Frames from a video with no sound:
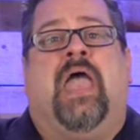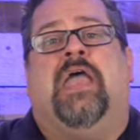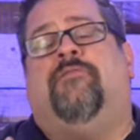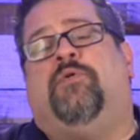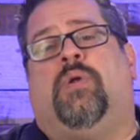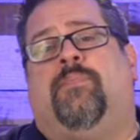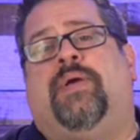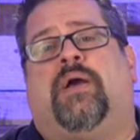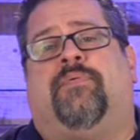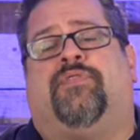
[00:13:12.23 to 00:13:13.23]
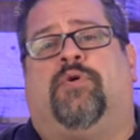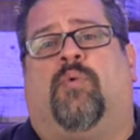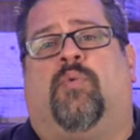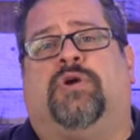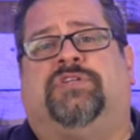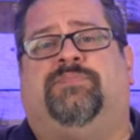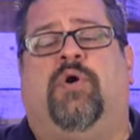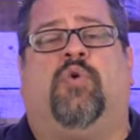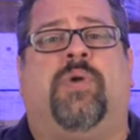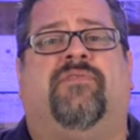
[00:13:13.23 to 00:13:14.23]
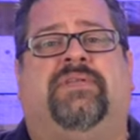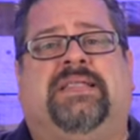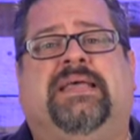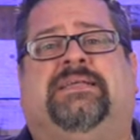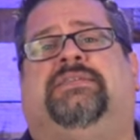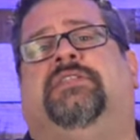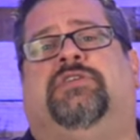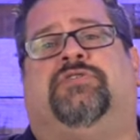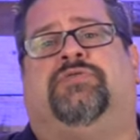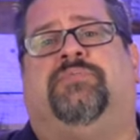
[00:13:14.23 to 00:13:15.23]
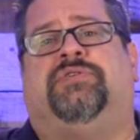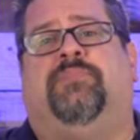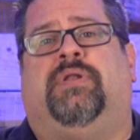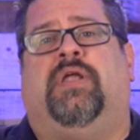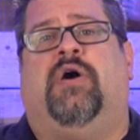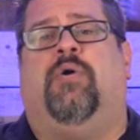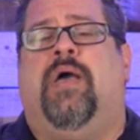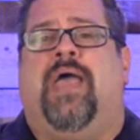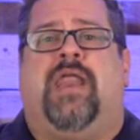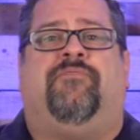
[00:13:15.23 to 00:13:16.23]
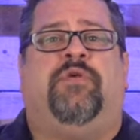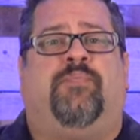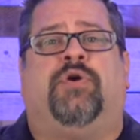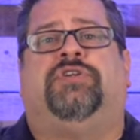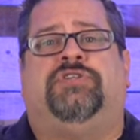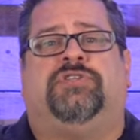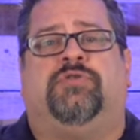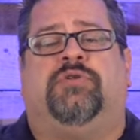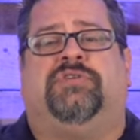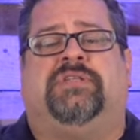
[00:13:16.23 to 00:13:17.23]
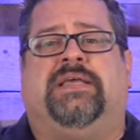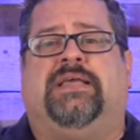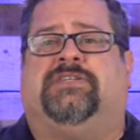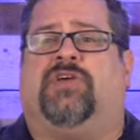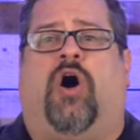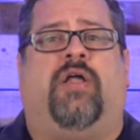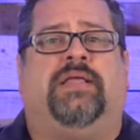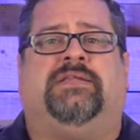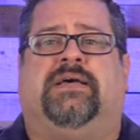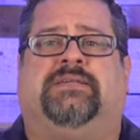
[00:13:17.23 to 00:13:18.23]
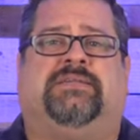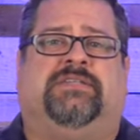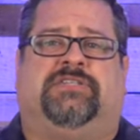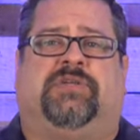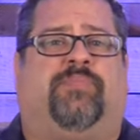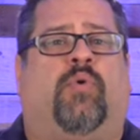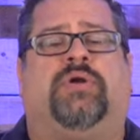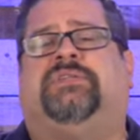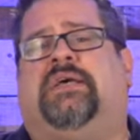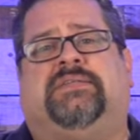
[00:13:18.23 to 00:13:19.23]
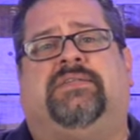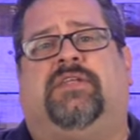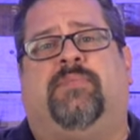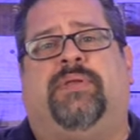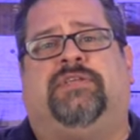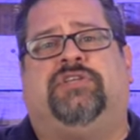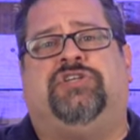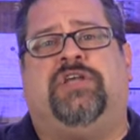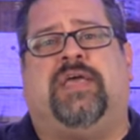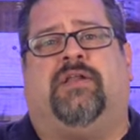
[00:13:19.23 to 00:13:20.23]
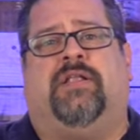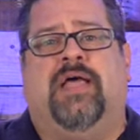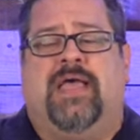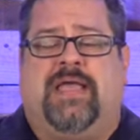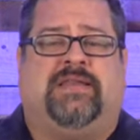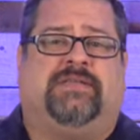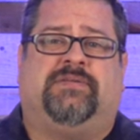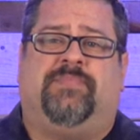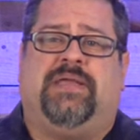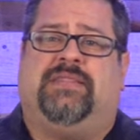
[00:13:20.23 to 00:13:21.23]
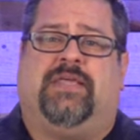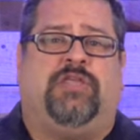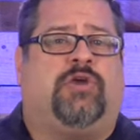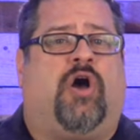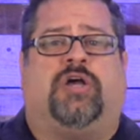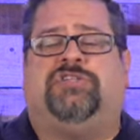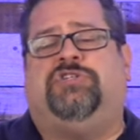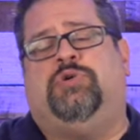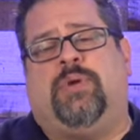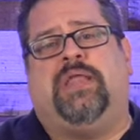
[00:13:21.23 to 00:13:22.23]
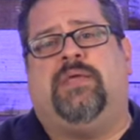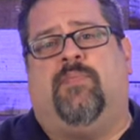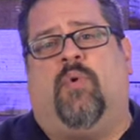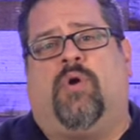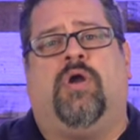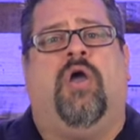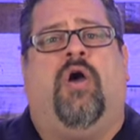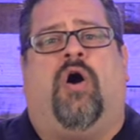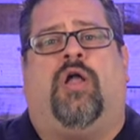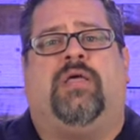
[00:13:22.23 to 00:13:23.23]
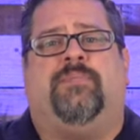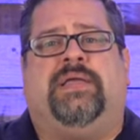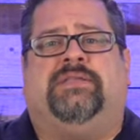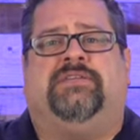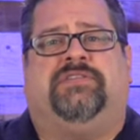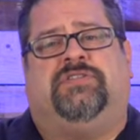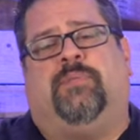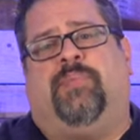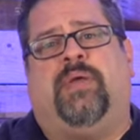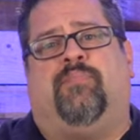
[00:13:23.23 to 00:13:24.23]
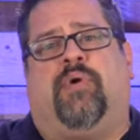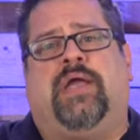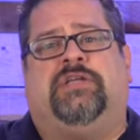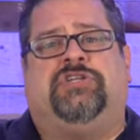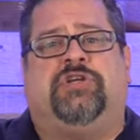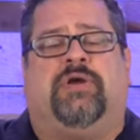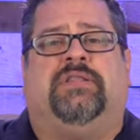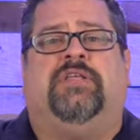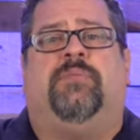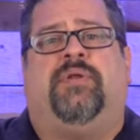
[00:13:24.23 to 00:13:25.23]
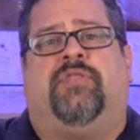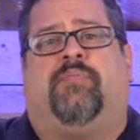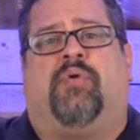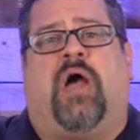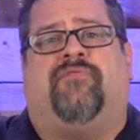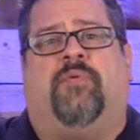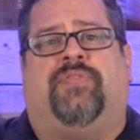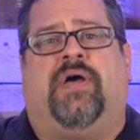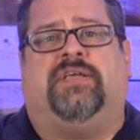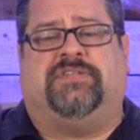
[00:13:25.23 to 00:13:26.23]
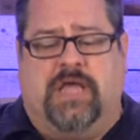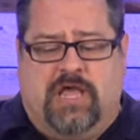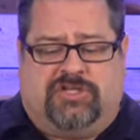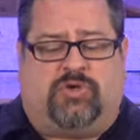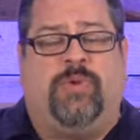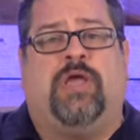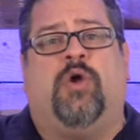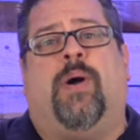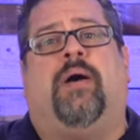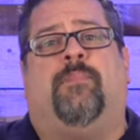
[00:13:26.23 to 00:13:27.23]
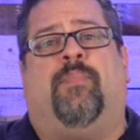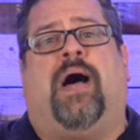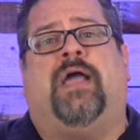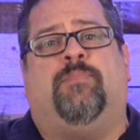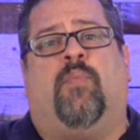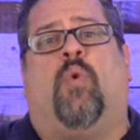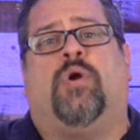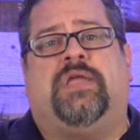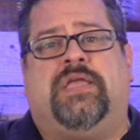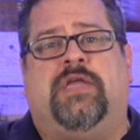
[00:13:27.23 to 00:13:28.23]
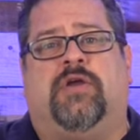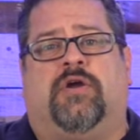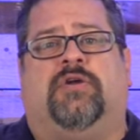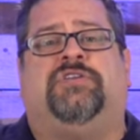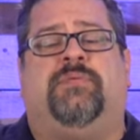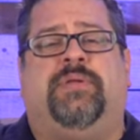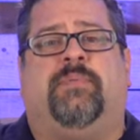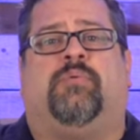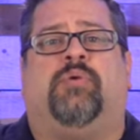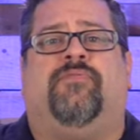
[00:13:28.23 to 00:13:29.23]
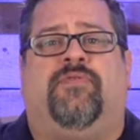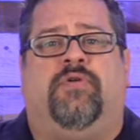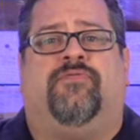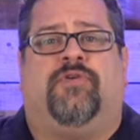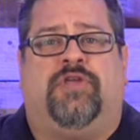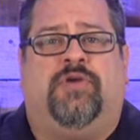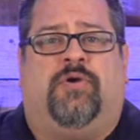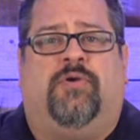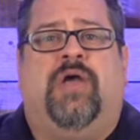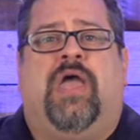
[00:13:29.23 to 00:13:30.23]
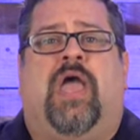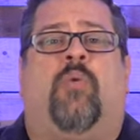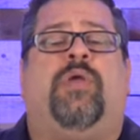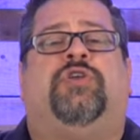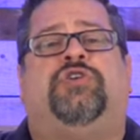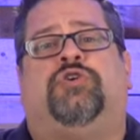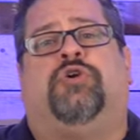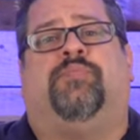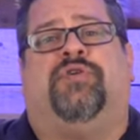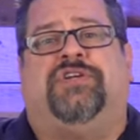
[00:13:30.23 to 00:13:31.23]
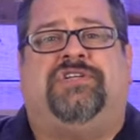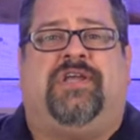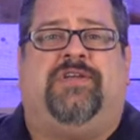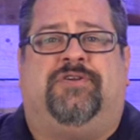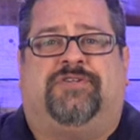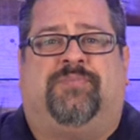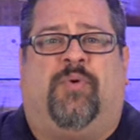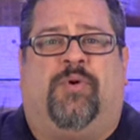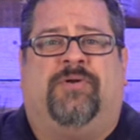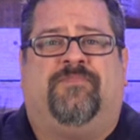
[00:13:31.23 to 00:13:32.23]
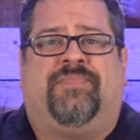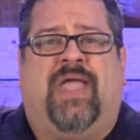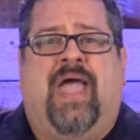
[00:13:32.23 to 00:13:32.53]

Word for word: If you want to pick up a ThermoWorks Smoke, we have links in the description below. And if you purchase through those links, all it does is it supports us a little bit as a channel. It doesn't mean that it costs you any more. All it means is that the big brands share a little bit of their profit with us so we can go out and buy more gear to be able to review for you. And we sure appreciate your support.